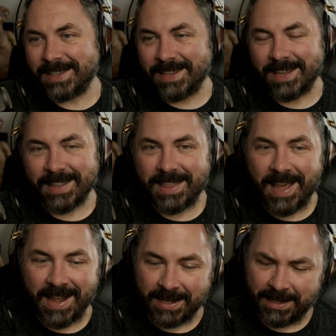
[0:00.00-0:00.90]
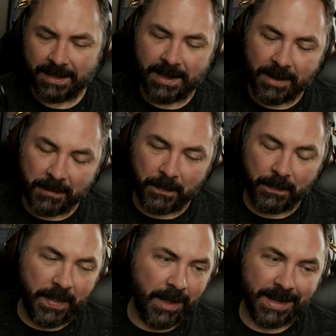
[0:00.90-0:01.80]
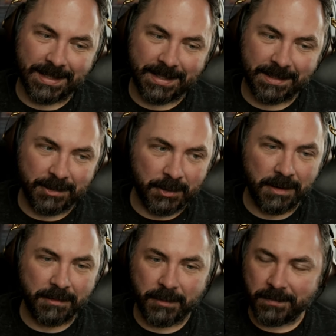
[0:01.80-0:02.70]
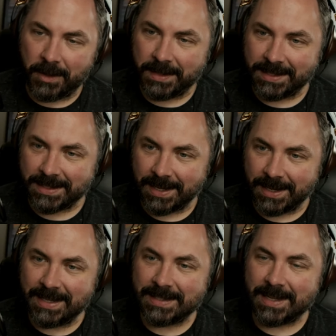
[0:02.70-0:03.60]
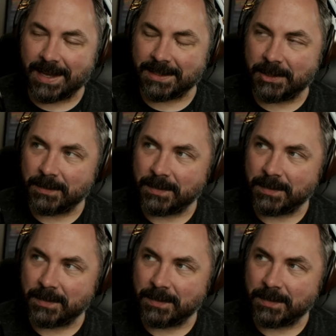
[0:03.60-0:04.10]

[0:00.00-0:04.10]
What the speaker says: the thing. And then now I got this trunk full of all these like kids costumes.